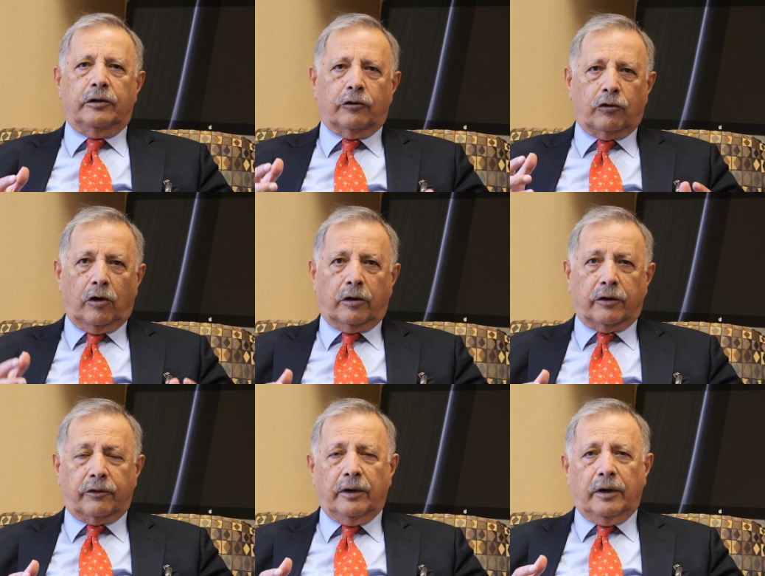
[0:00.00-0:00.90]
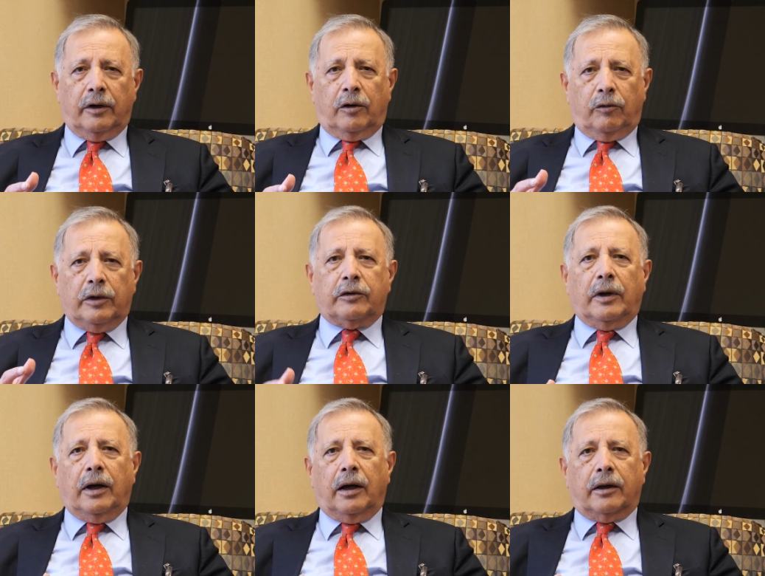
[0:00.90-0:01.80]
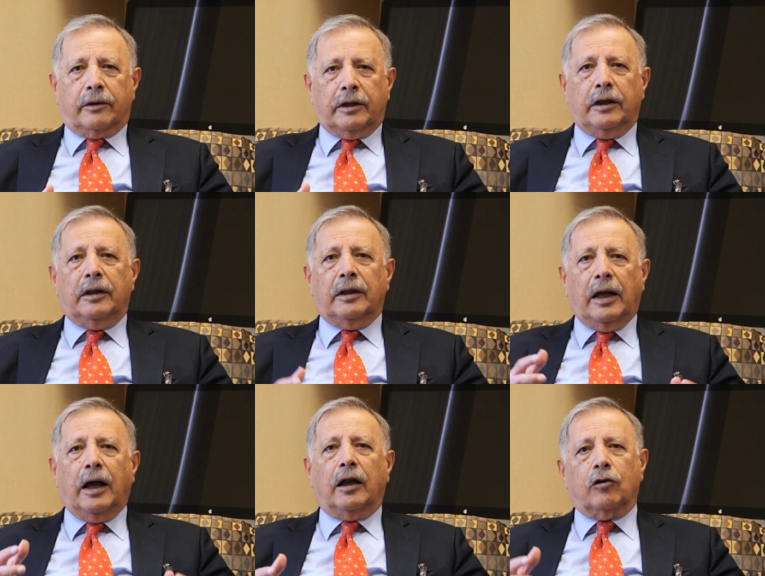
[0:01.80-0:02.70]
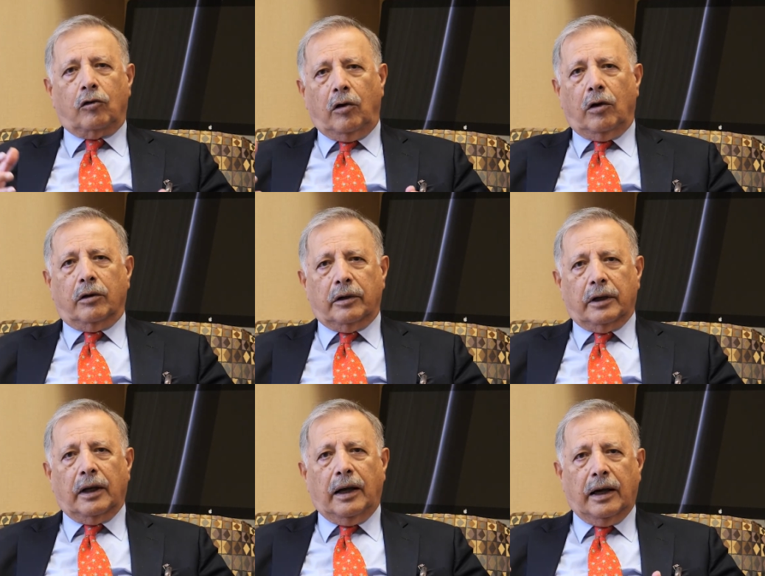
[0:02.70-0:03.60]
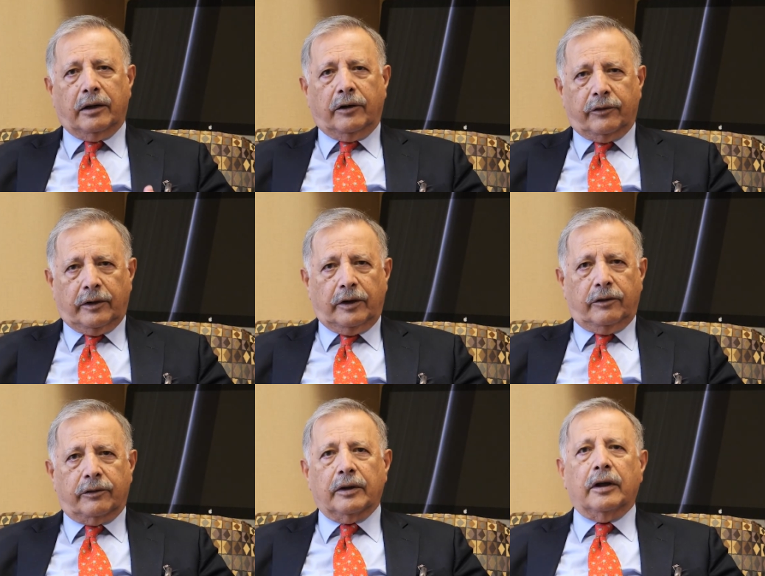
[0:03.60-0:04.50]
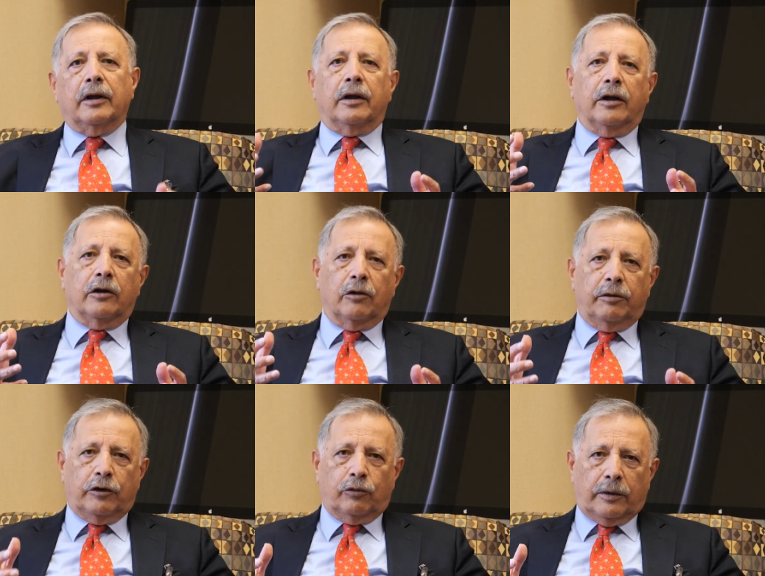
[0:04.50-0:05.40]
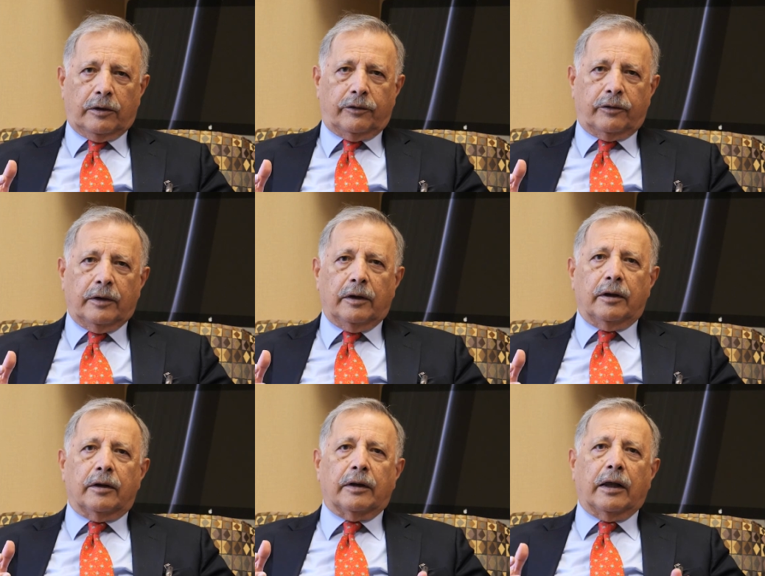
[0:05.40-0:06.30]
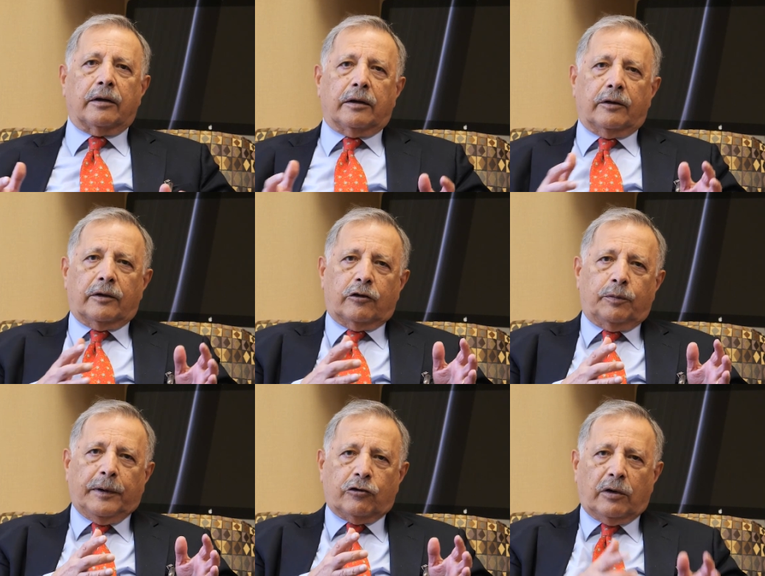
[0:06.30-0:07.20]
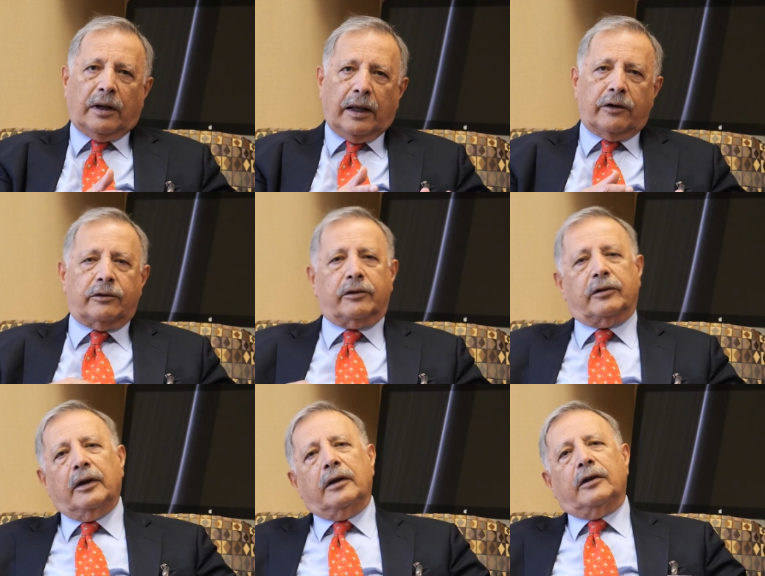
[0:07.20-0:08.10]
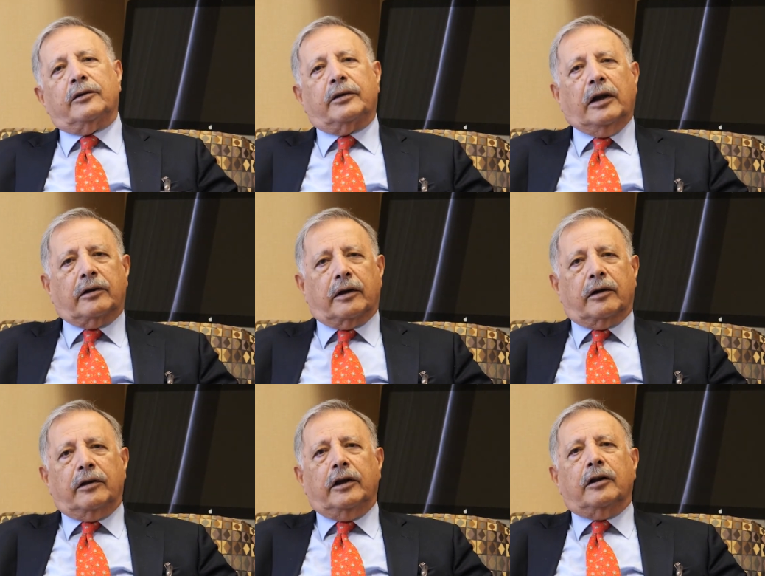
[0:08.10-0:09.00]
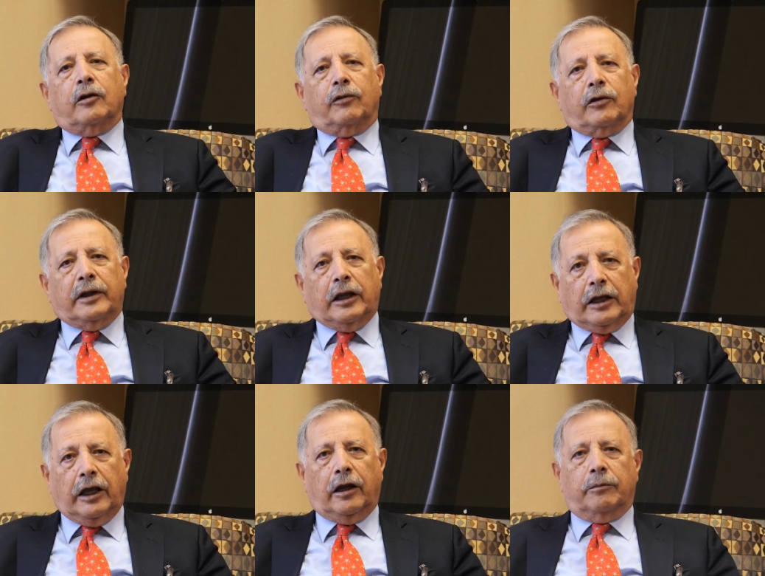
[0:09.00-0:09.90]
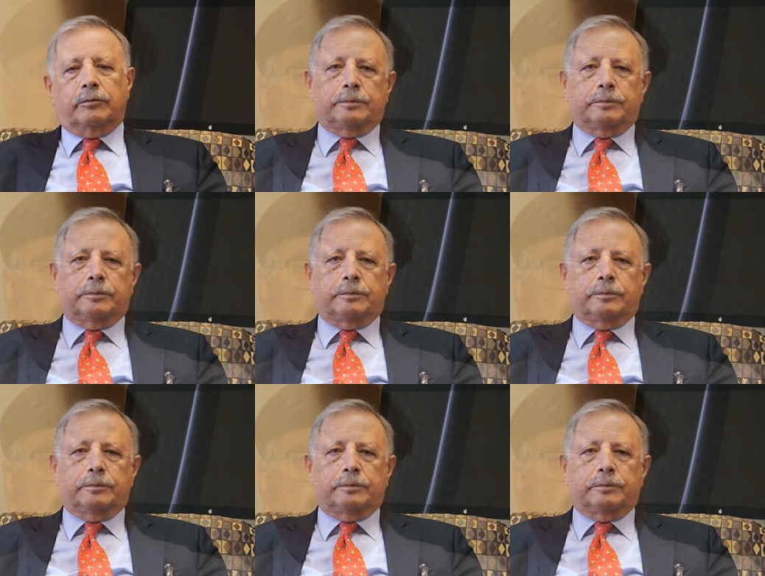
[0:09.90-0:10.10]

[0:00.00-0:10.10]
disorders, which are the non-coronary heart disease individuals that is a specialized center needed for their care.